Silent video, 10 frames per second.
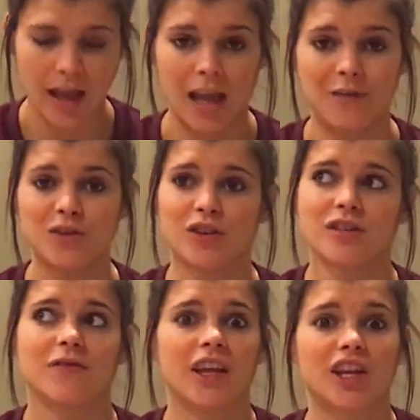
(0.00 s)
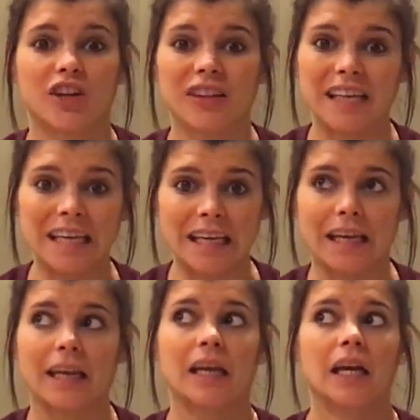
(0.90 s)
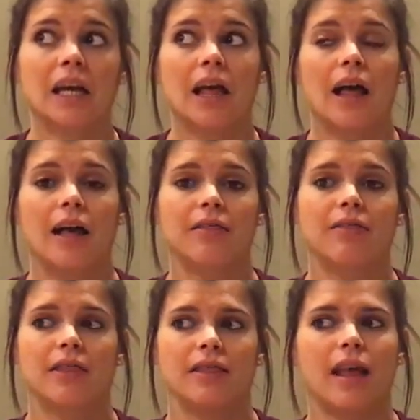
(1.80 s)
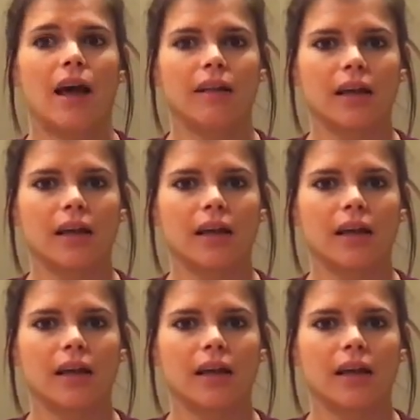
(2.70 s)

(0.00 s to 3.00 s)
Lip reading: If you start to feel like you're leaking, not